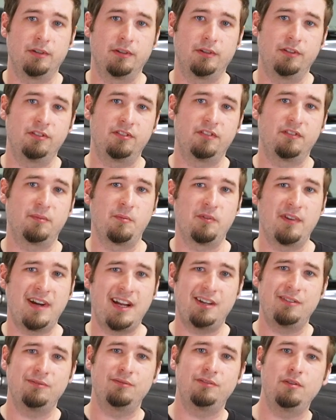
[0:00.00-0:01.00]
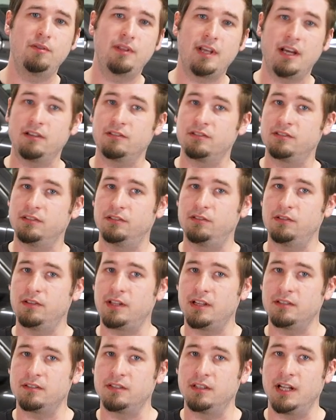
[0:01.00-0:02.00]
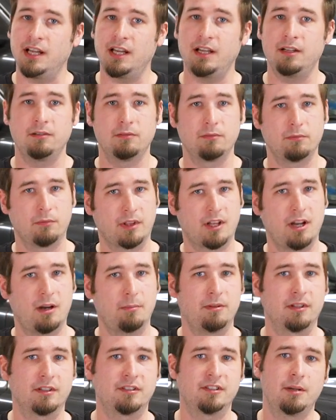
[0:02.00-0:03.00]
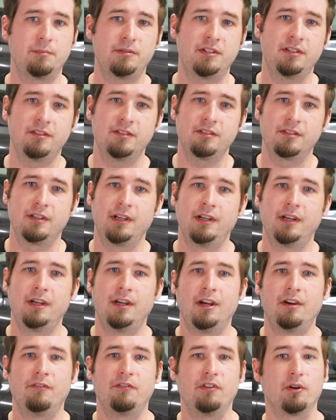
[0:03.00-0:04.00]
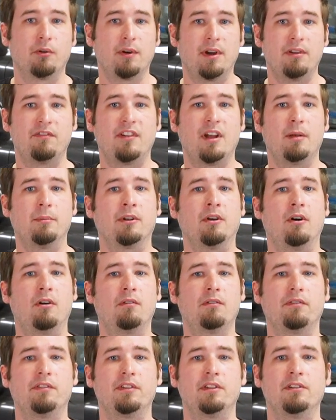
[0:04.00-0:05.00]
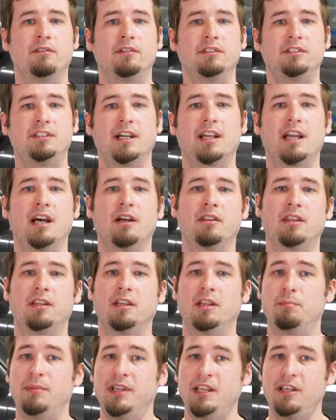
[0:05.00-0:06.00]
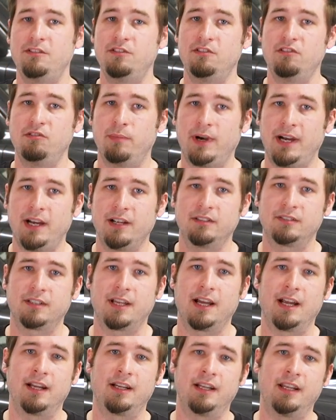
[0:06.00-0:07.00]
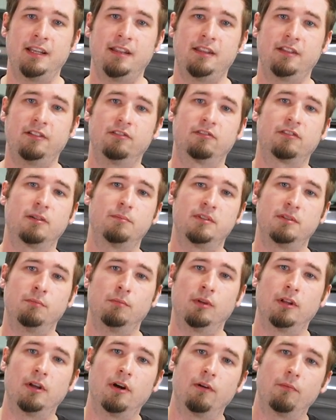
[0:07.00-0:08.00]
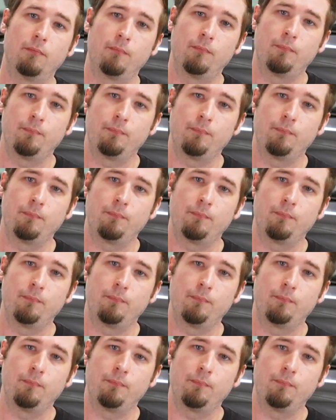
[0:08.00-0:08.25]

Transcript: produced from around 2000 to 2009, with a couple exceptions. For a great family overview, check out the P2 Buyer's Guide in the description below.